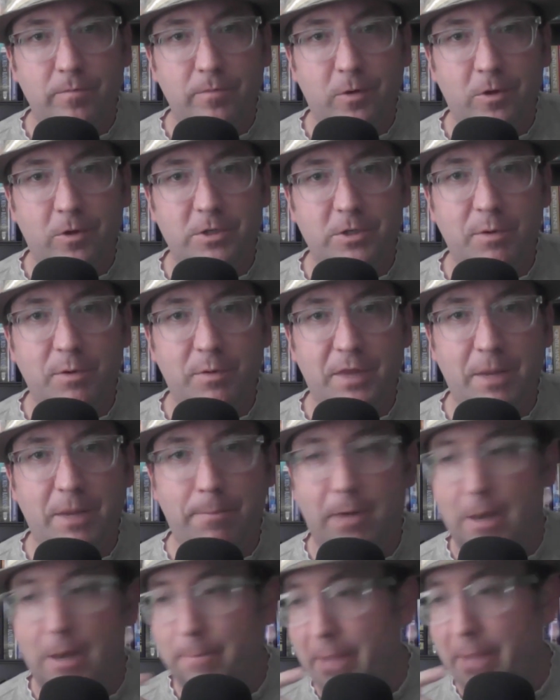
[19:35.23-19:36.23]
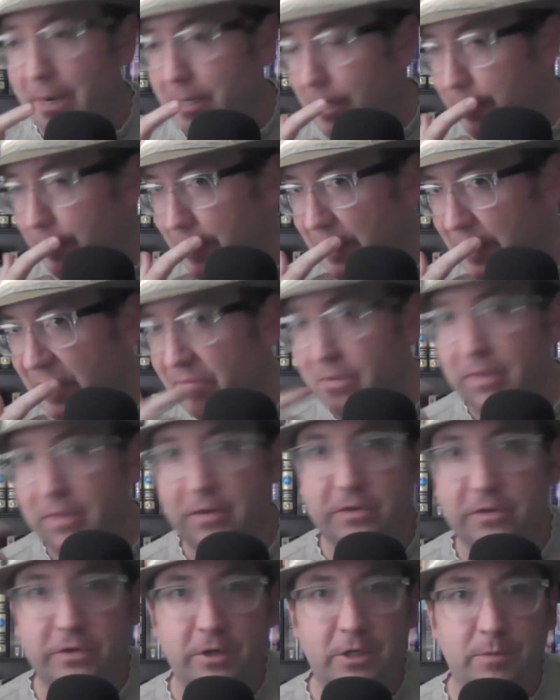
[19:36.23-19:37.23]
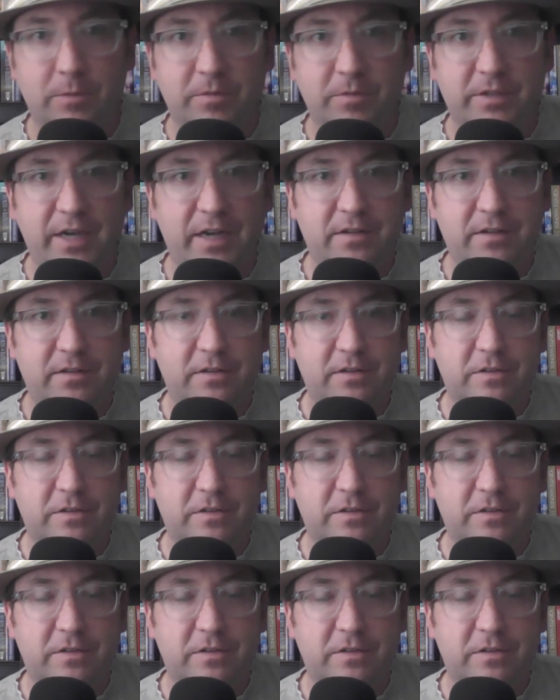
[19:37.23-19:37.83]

ultimately, when they pop back up, and given their circumstances.